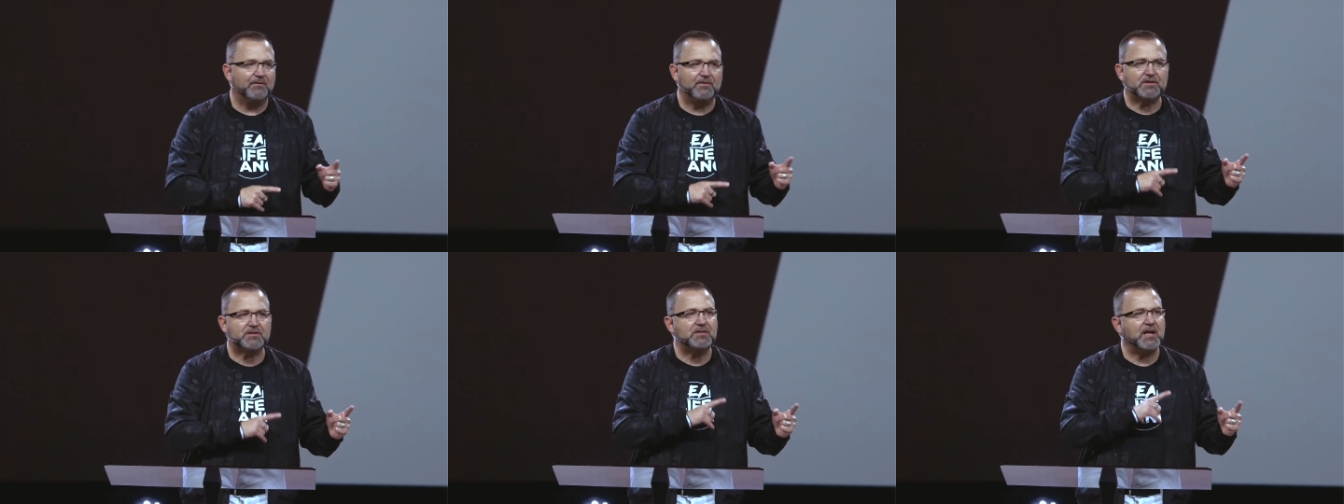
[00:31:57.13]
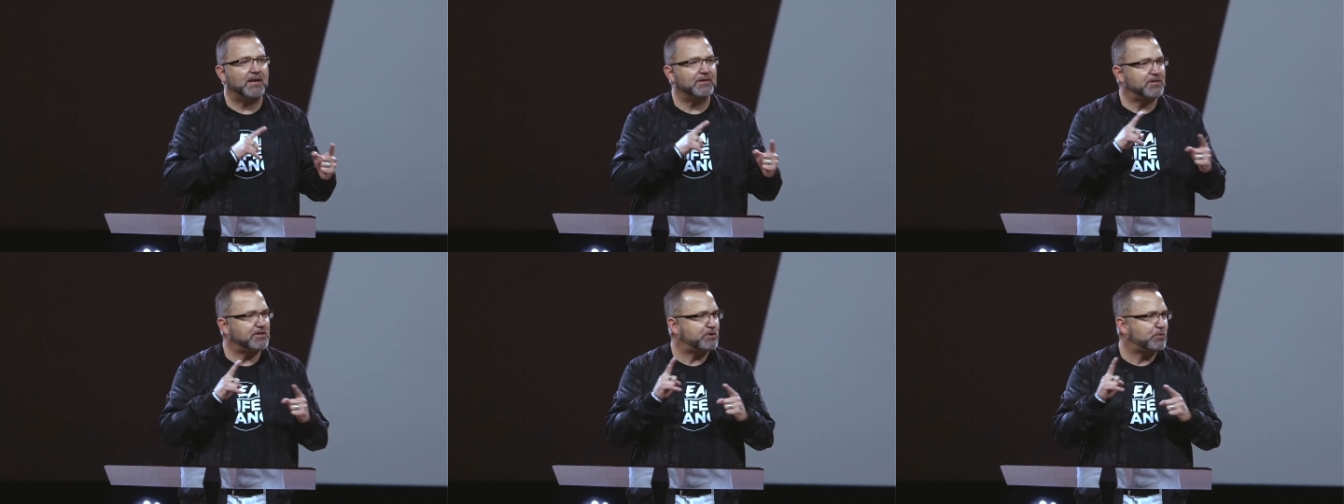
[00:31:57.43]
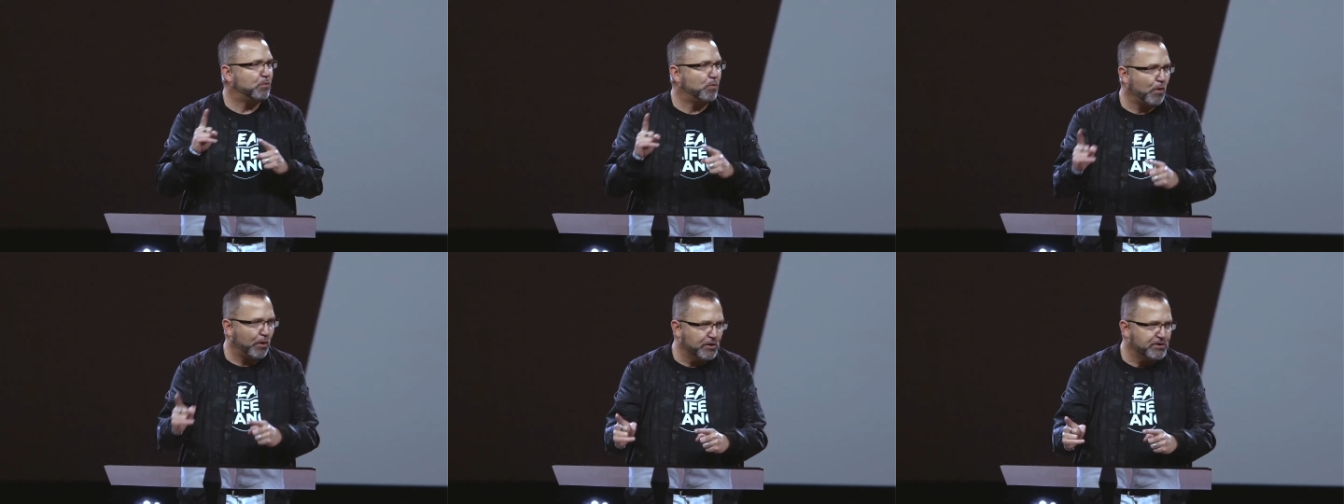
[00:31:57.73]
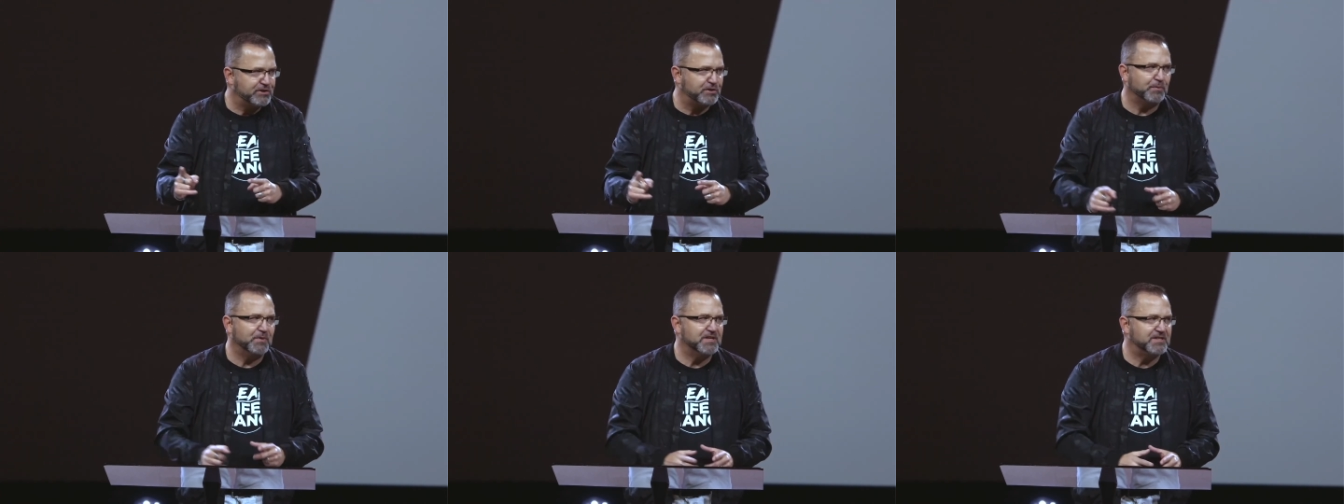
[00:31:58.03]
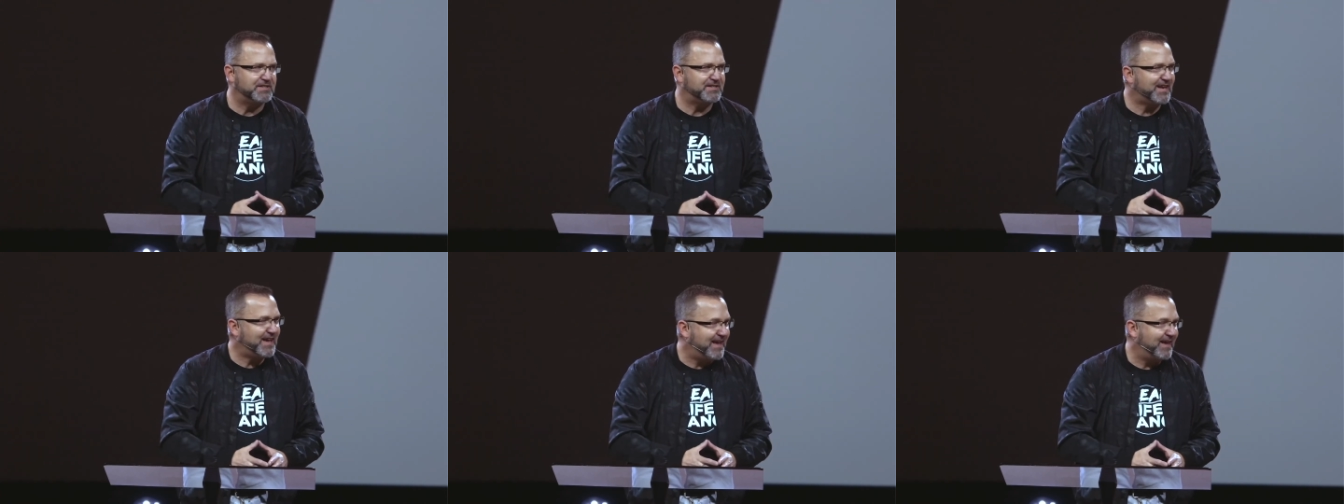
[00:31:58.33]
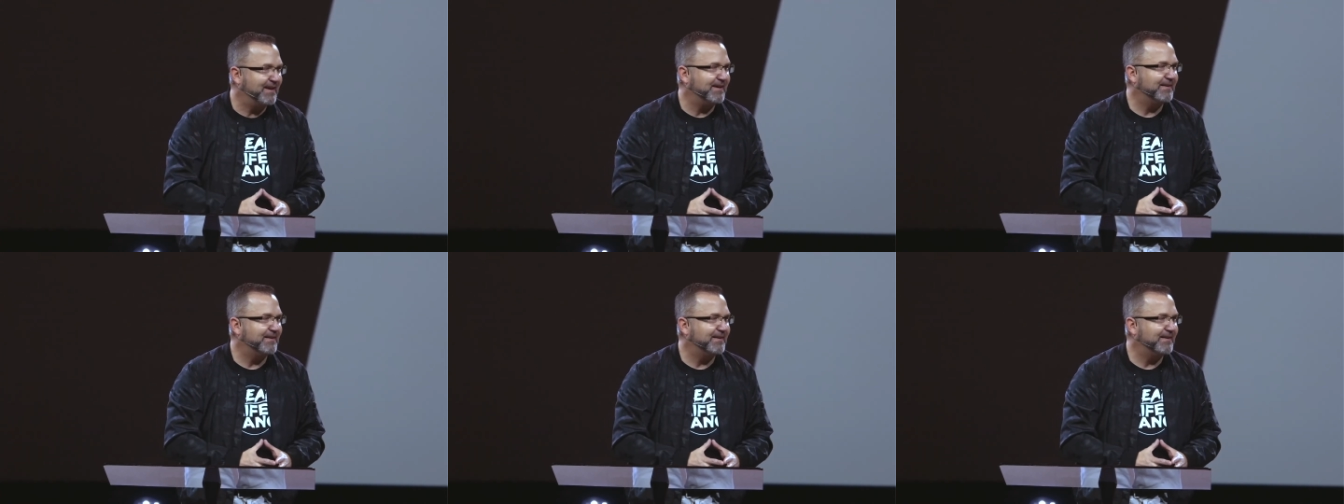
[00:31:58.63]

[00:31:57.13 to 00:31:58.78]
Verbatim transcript: is not just words we say,